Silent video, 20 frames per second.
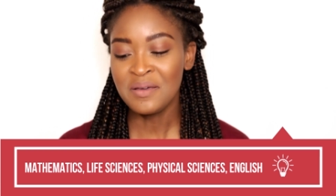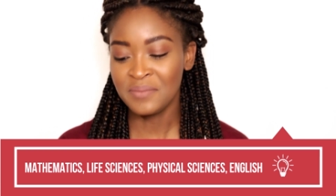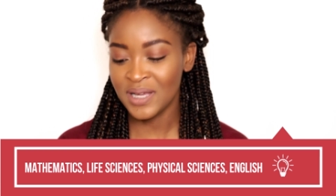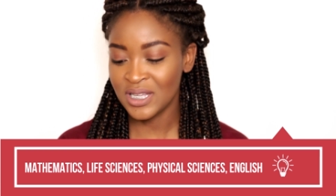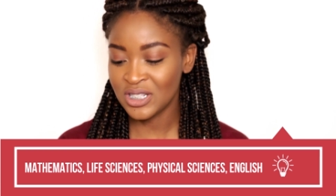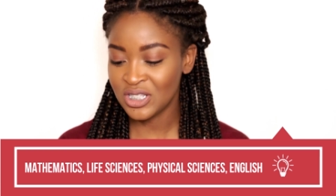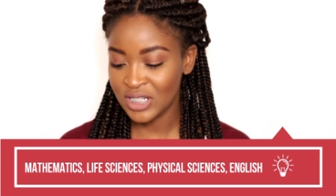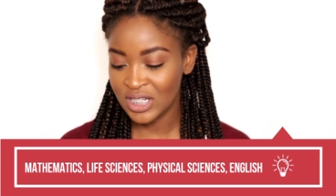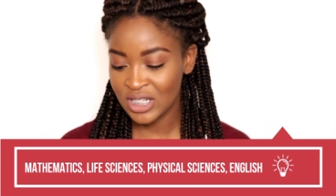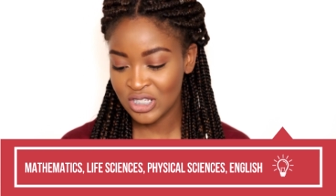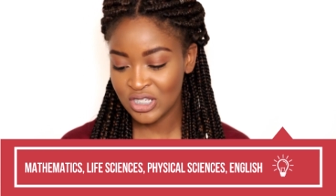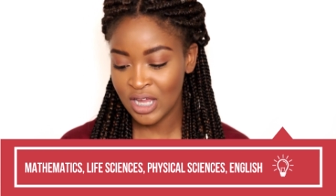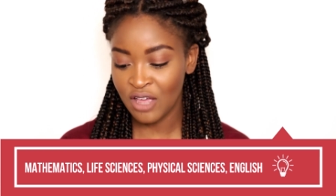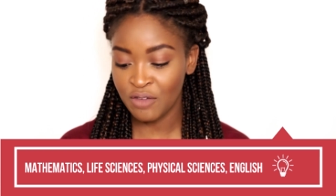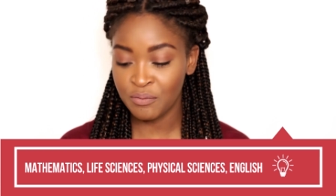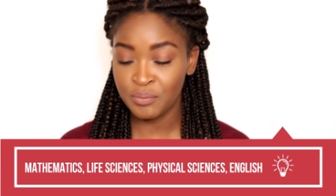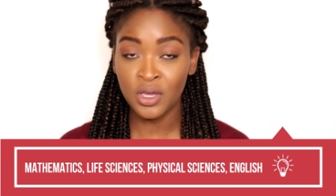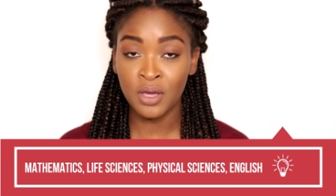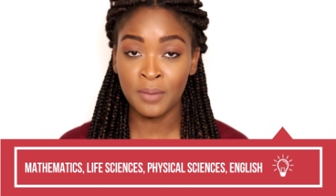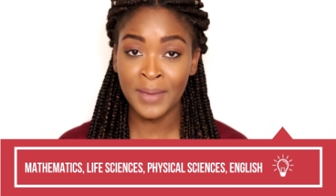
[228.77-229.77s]
but you need to
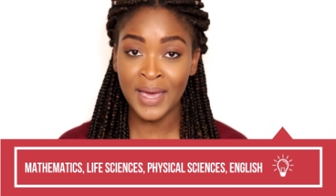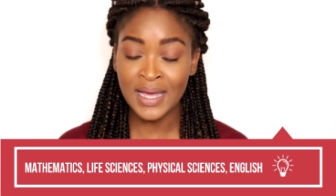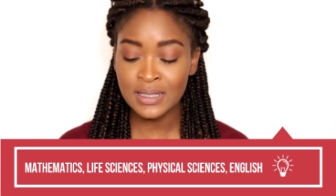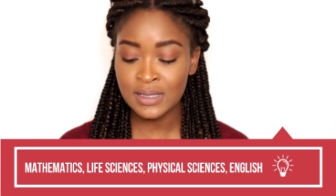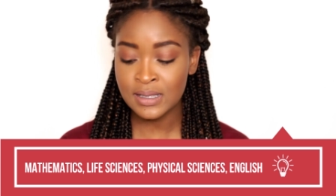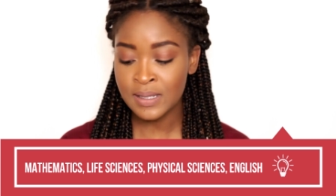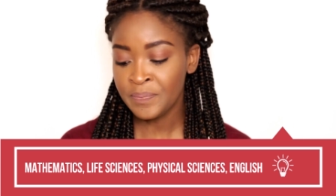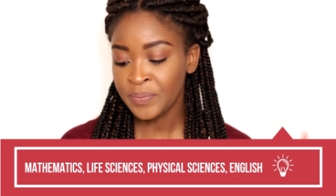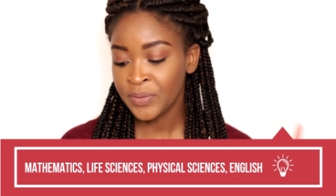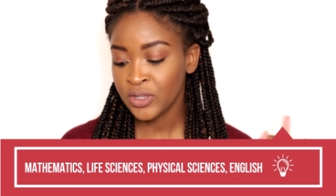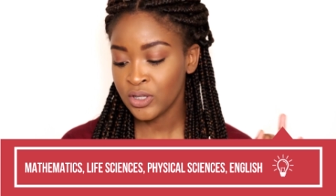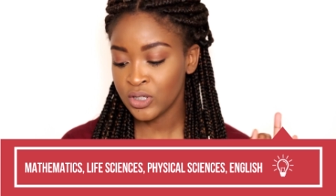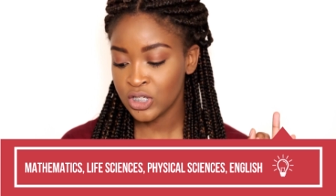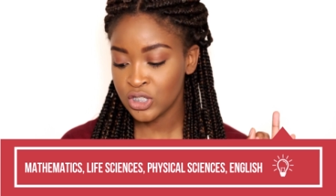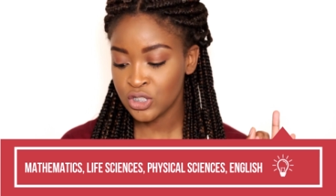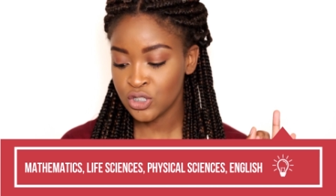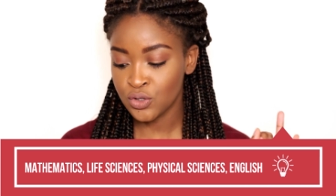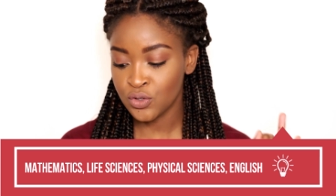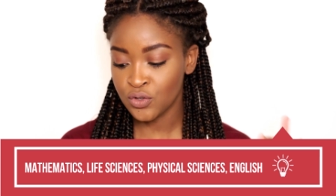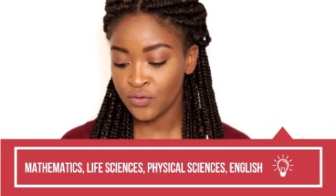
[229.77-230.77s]
have pure maths. You
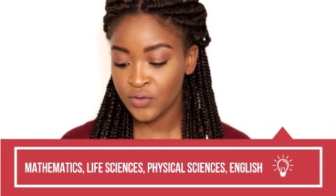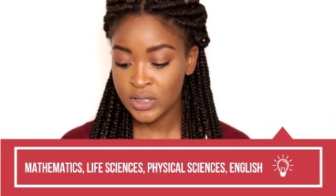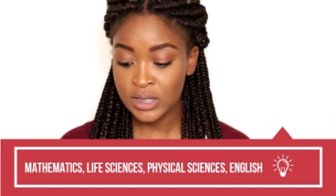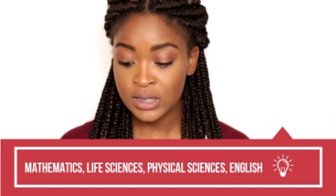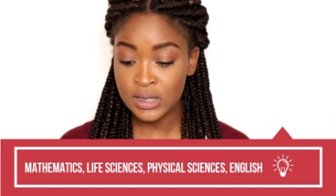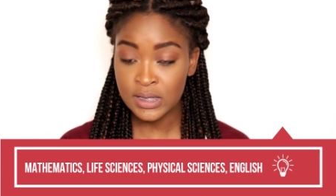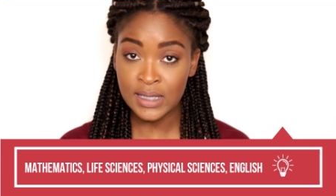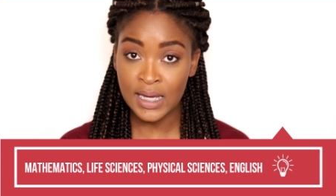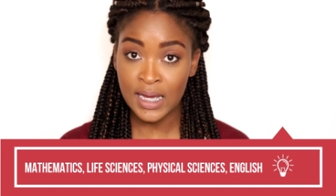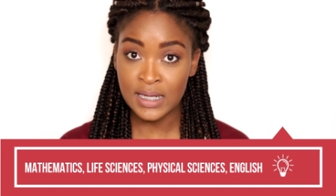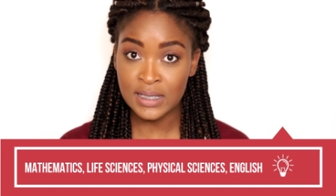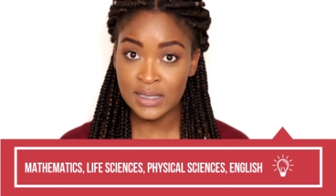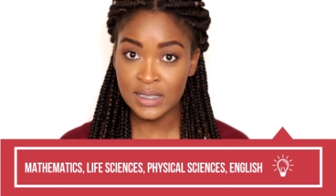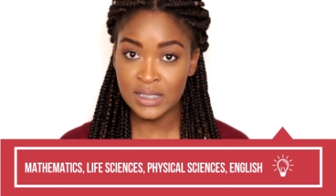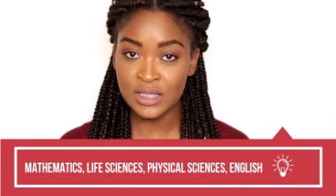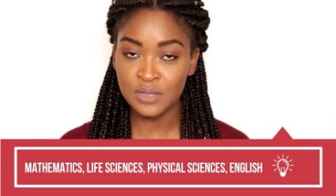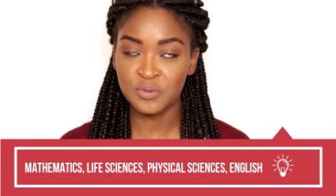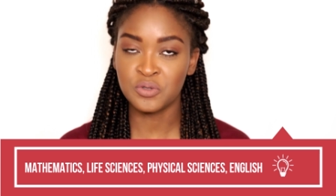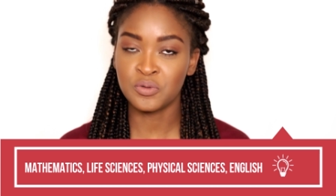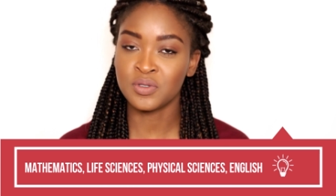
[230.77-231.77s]
need to do physical
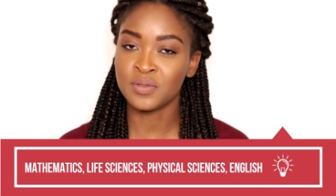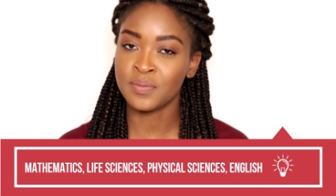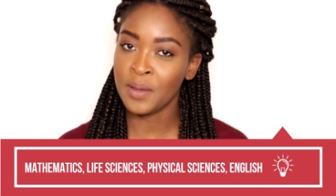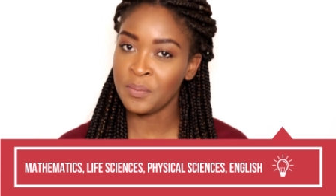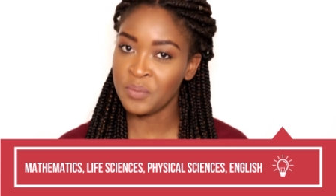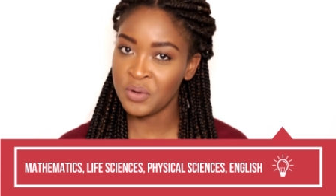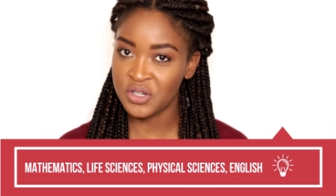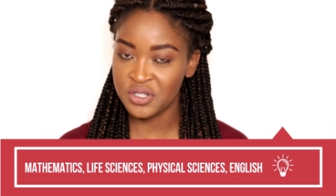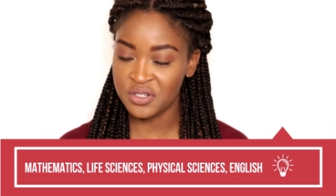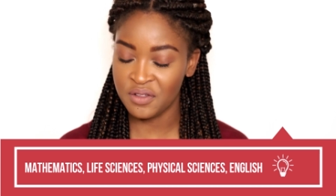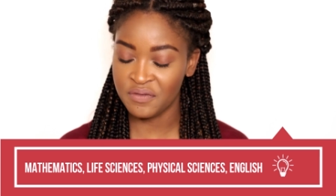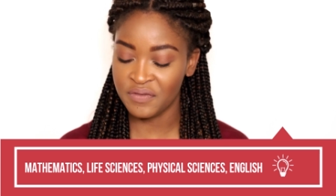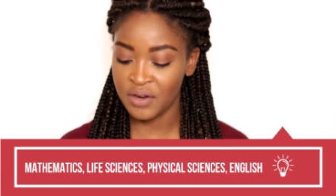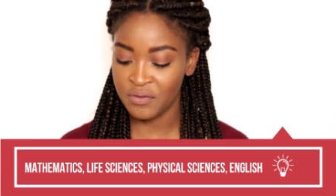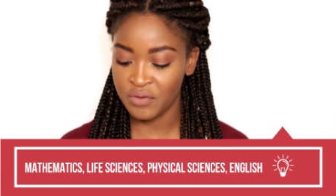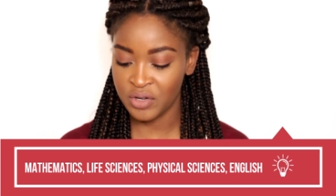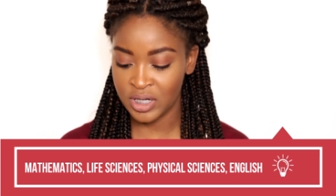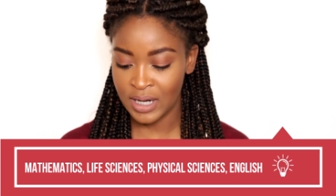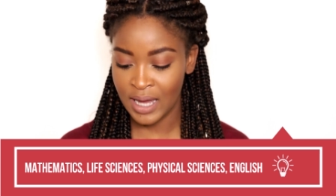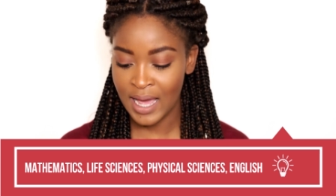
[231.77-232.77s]
sciences, which was my personal
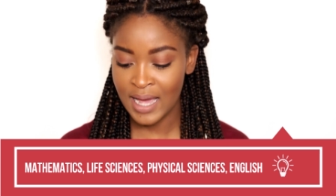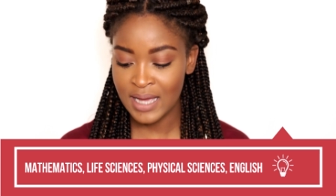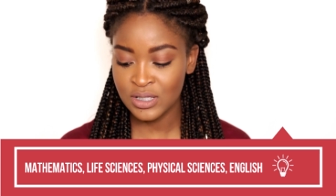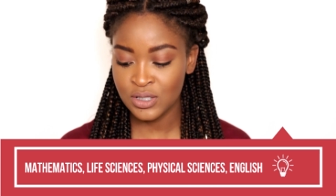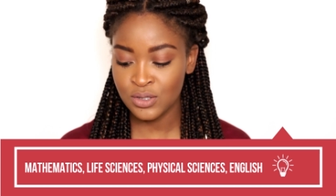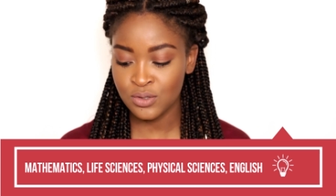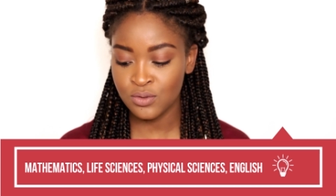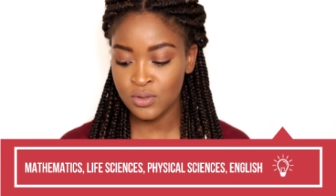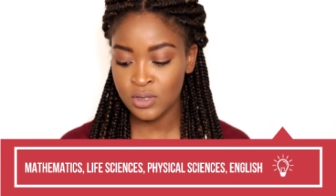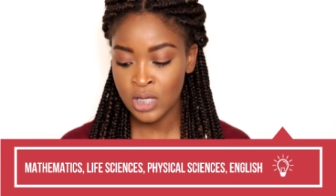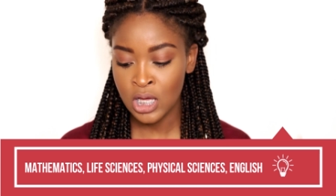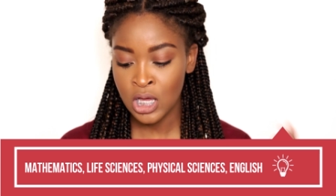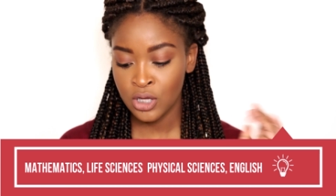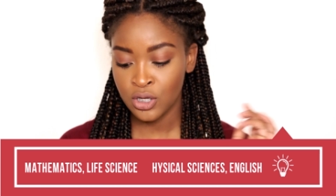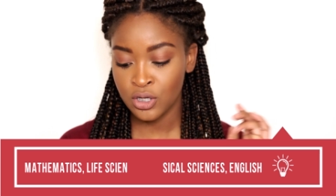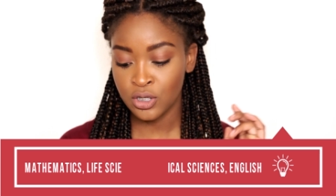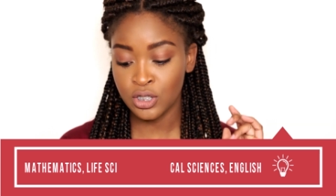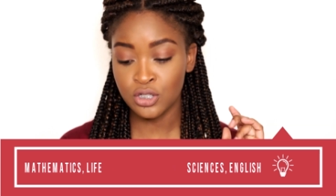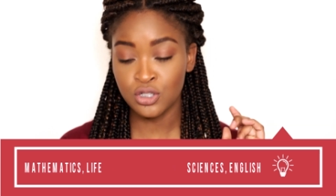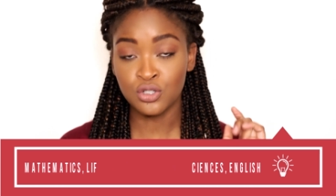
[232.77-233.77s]
favorite in high school.
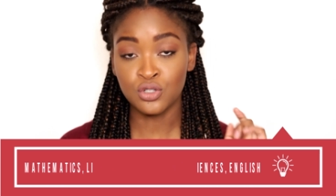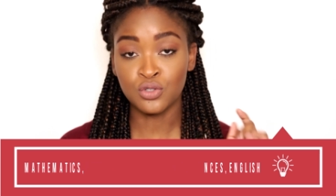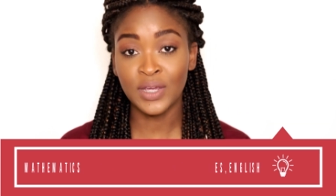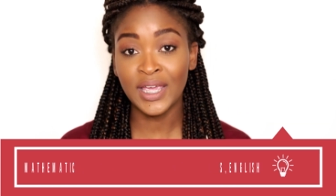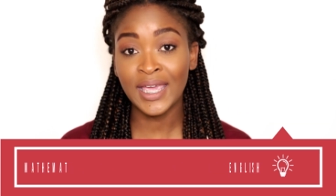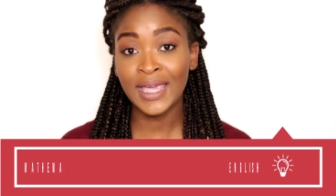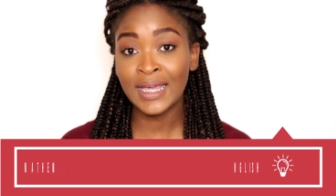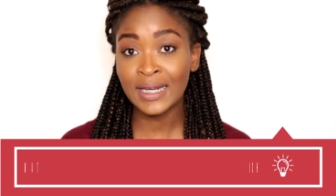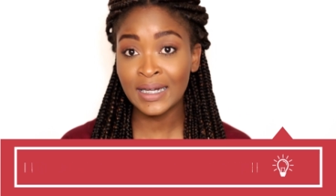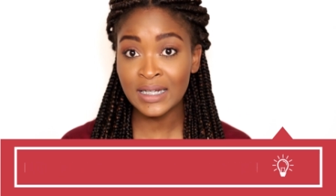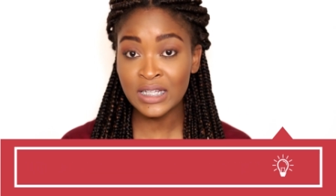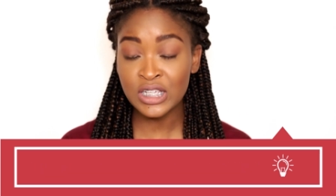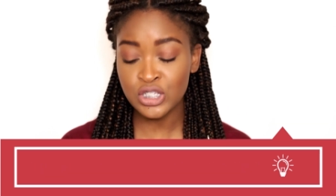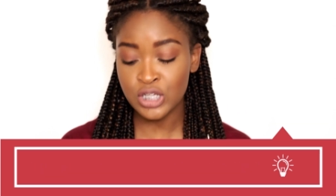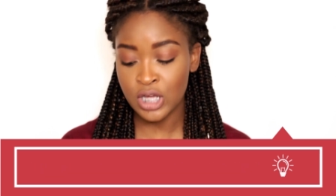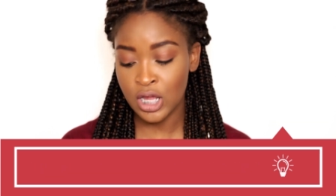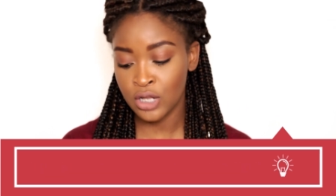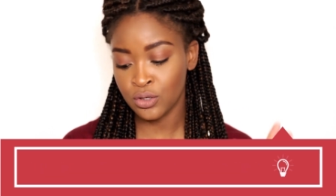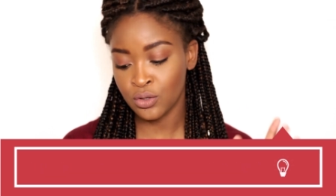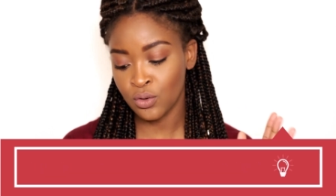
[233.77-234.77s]
You need to do
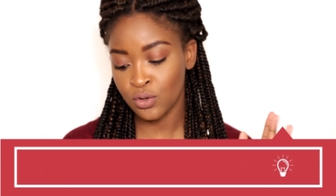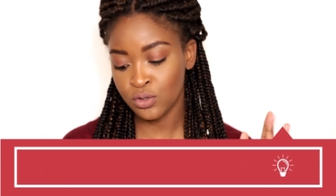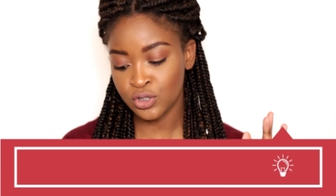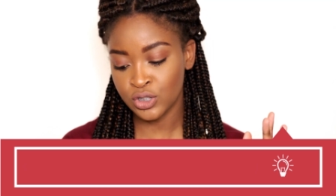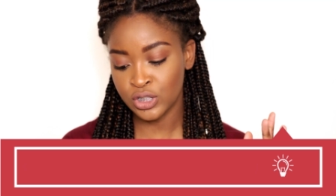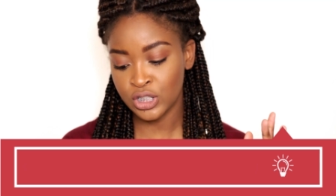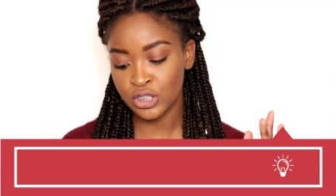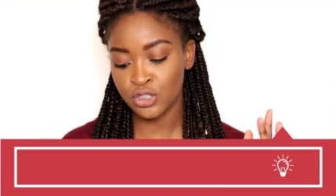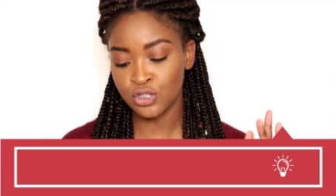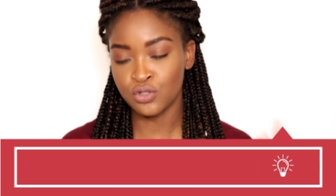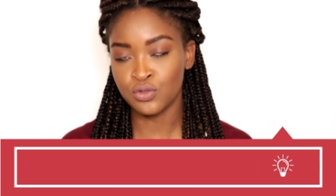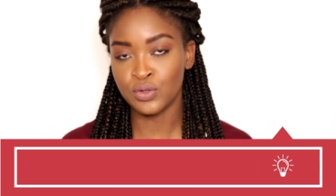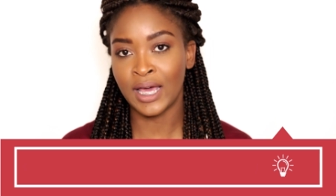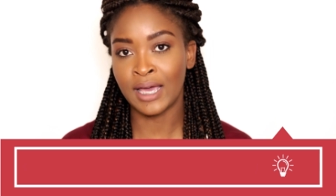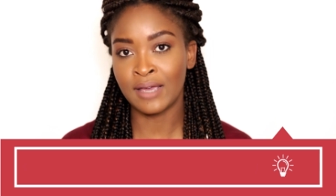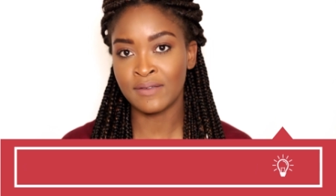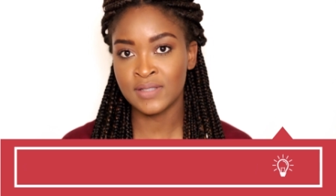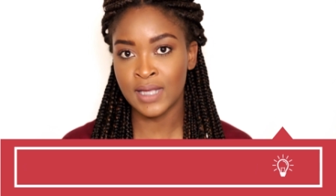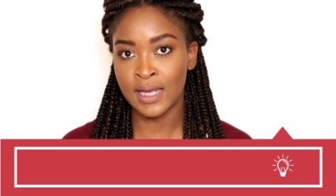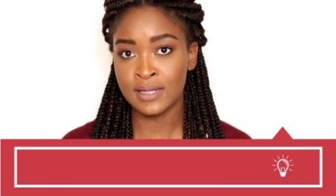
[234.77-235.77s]
English, and you also need to do
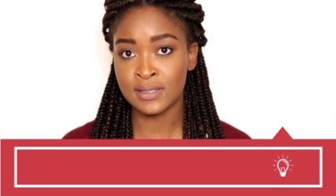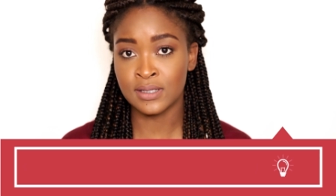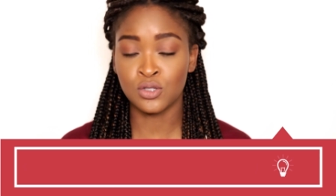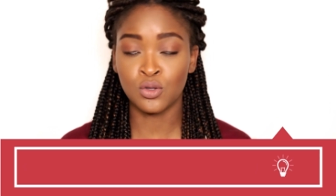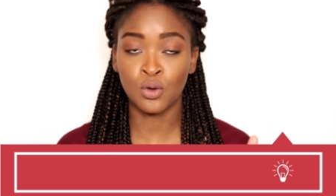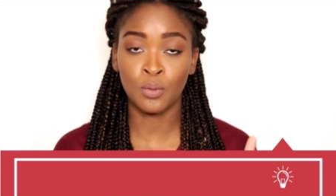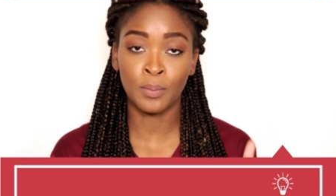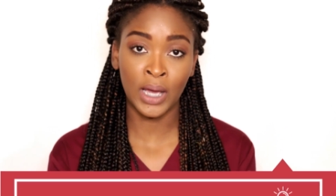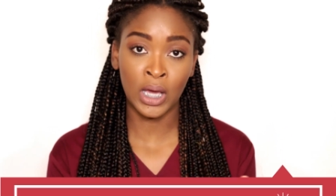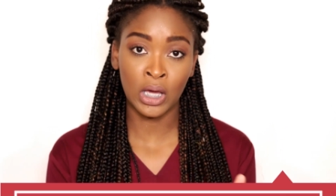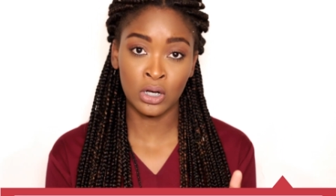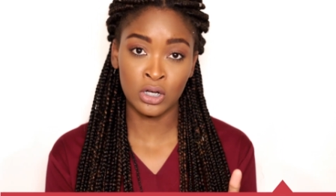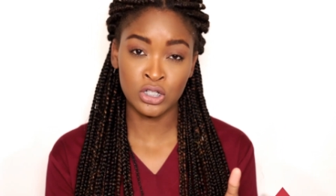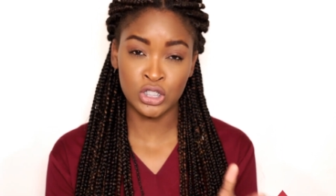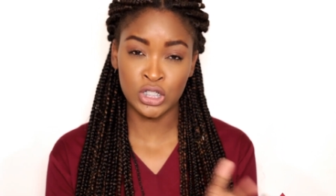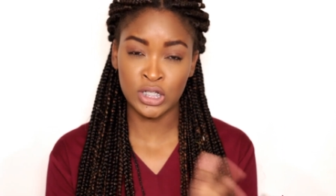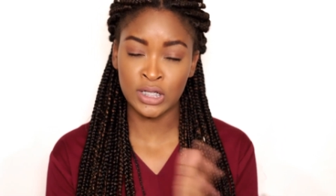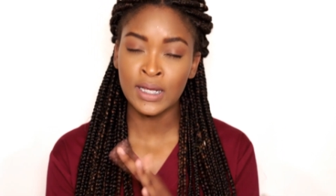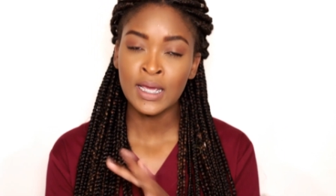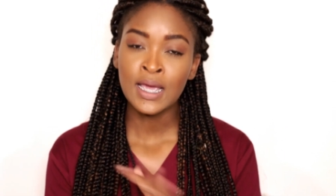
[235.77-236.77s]
life sciences or
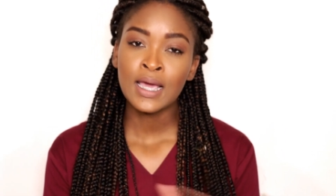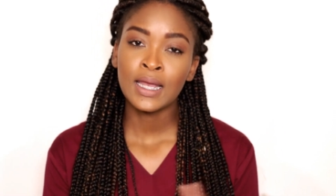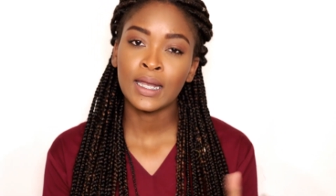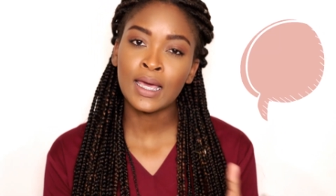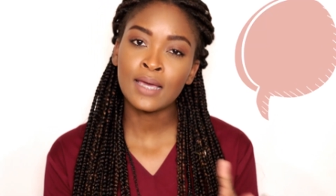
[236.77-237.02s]
biology.